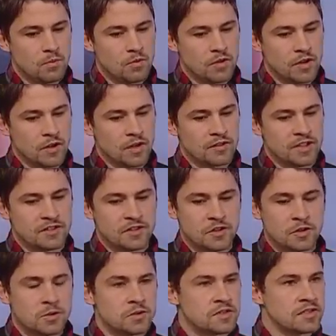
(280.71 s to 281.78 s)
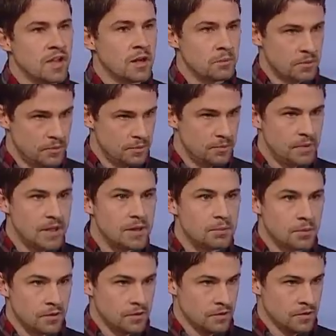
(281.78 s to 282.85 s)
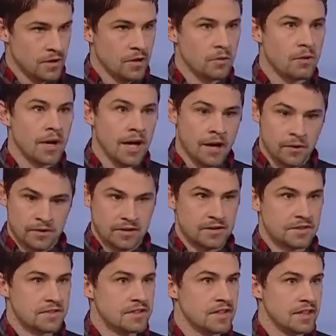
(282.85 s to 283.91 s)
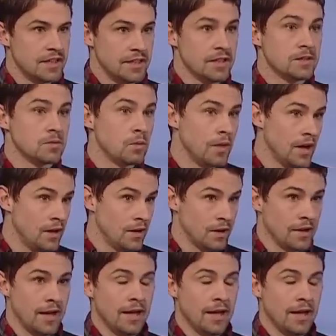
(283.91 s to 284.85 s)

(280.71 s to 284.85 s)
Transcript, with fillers: there are these used up people around the city as well um,